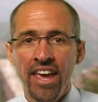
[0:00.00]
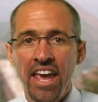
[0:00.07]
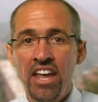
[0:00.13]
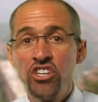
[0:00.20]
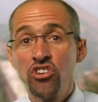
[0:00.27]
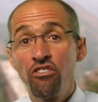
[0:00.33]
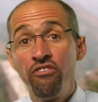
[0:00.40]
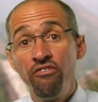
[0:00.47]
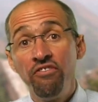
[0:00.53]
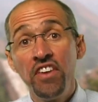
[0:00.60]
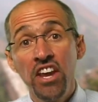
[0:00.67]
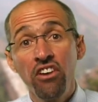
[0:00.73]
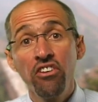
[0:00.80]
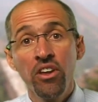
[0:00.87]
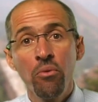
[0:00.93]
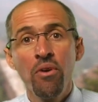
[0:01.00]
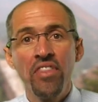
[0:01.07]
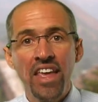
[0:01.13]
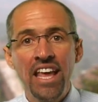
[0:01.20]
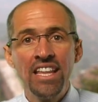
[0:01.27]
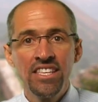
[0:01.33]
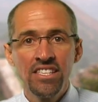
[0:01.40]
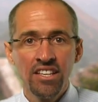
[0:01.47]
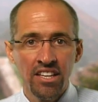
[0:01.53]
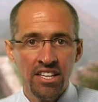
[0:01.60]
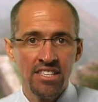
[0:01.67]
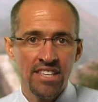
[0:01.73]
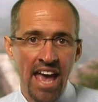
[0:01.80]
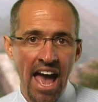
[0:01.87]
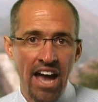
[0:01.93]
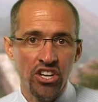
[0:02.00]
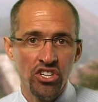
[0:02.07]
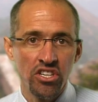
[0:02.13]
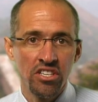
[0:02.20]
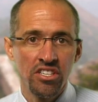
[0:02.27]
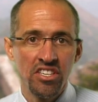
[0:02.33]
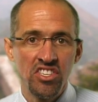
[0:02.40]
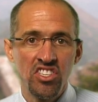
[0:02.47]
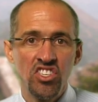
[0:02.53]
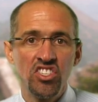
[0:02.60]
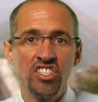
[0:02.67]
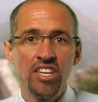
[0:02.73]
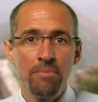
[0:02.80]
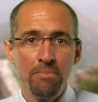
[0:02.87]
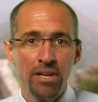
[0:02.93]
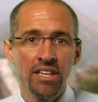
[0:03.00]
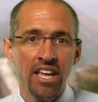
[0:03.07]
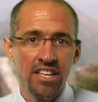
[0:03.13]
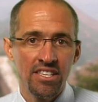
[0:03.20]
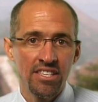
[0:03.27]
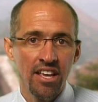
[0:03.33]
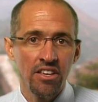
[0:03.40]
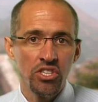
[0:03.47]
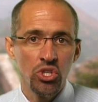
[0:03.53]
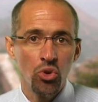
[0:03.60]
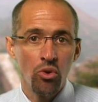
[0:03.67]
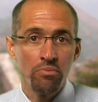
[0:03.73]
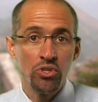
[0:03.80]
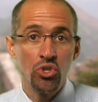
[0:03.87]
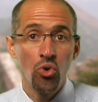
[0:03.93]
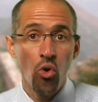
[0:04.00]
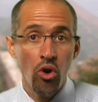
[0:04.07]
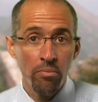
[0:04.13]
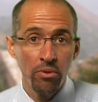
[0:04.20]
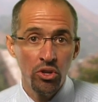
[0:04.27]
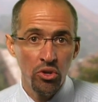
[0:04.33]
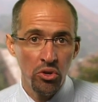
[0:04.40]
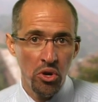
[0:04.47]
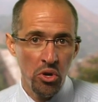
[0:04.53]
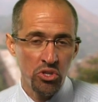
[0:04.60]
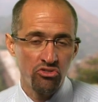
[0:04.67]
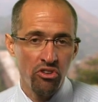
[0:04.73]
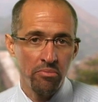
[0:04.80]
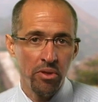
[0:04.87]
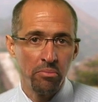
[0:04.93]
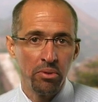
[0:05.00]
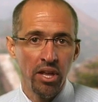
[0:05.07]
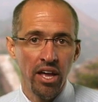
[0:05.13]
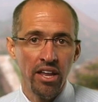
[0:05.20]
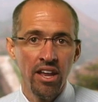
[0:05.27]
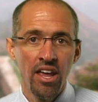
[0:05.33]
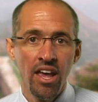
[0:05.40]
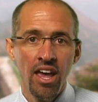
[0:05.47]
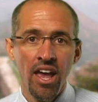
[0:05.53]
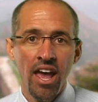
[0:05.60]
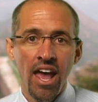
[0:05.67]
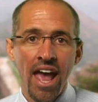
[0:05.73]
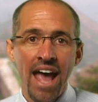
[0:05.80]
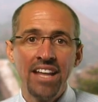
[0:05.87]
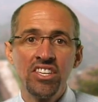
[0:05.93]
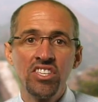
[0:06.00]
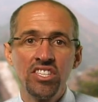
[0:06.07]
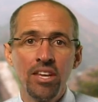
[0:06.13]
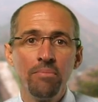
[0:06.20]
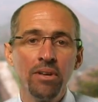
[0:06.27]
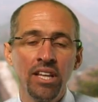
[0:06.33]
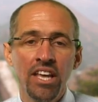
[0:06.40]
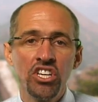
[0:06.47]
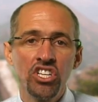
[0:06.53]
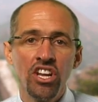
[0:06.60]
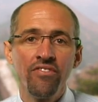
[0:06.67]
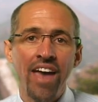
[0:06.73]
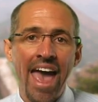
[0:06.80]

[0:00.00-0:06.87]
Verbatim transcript: interfering with insulin's action to stimulate cells to absorb glucose from the blood, and stimulation of